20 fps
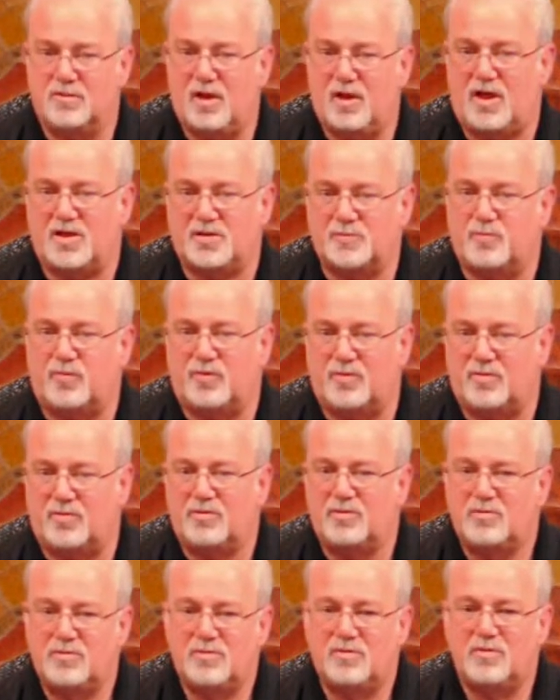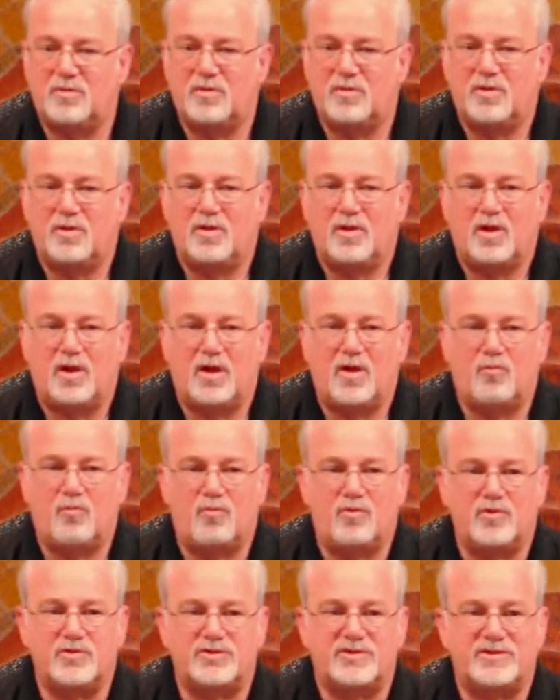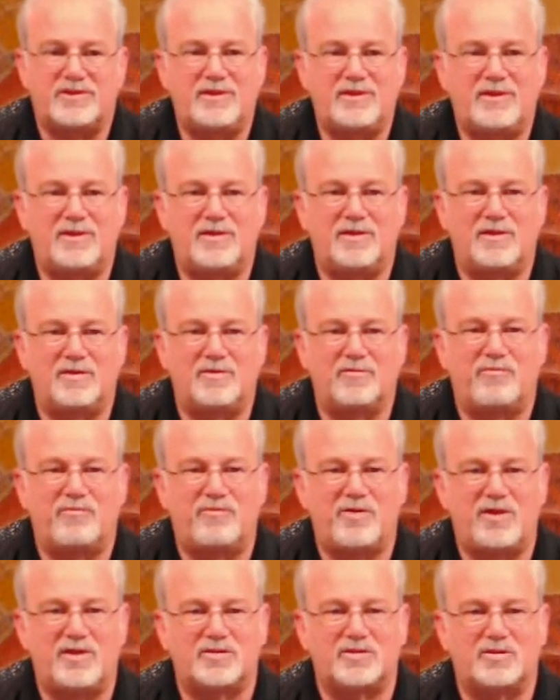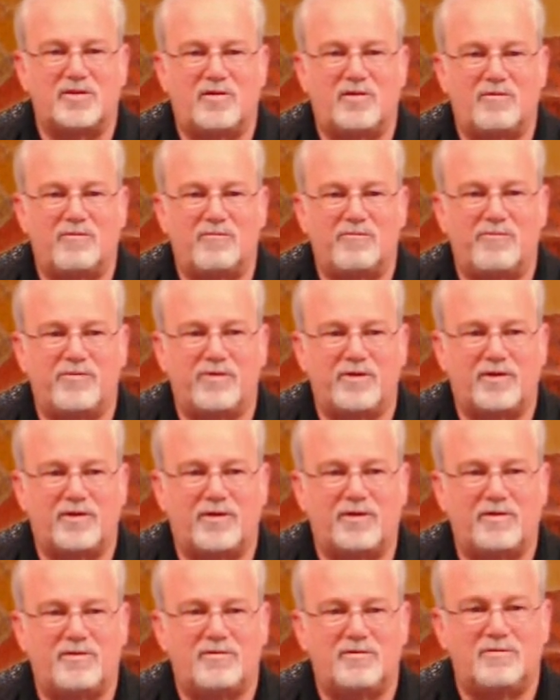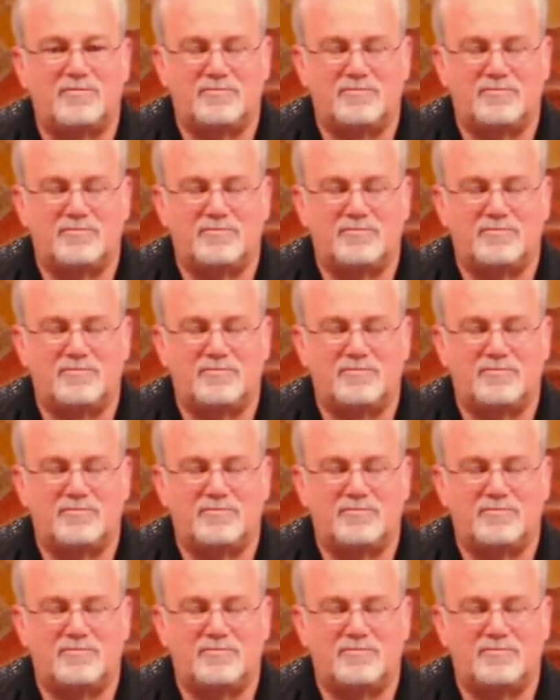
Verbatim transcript: gospel uh, was seen in the face of the